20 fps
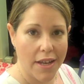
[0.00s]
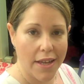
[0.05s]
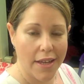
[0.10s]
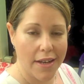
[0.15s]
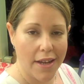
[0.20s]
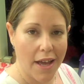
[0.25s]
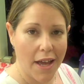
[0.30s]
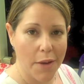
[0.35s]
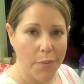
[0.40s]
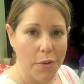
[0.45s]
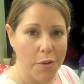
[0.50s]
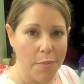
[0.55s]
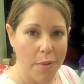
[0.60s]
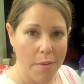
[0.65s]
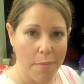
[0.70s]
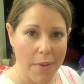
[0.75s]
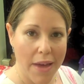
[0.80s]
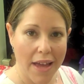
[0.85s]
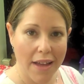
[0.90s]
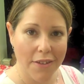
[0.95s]
And I will be
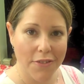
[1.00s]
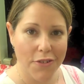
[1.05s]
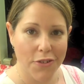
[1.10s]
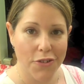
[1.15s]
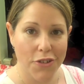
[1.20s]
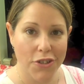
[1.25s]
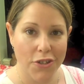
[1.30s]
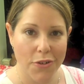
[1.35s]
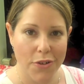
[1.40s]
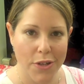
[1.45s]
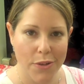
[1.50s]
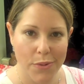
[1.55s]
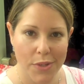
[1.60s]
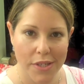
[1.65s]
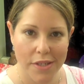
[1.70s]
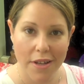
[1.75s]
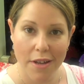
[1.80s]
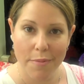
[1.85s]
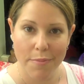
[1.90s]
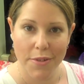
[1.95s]
back to show you
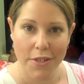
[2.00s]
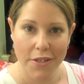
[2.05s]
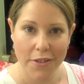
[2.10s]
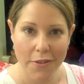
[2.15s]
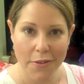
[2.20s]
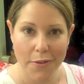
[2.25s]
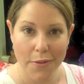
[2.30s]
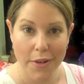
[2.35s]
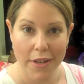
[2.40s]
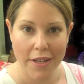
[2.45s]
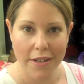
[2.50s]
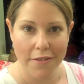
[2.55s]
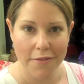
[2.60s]
step 2 in a